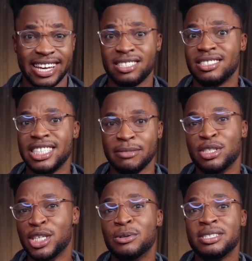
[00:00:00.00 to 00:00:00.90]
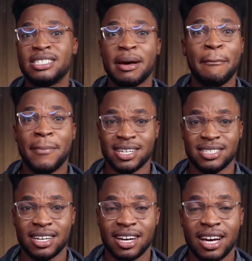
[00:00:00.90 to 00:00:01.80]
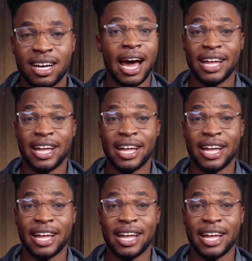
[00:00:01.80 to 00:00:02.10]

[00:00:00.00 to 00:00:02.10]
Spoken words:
than the Jim Jones Massacre.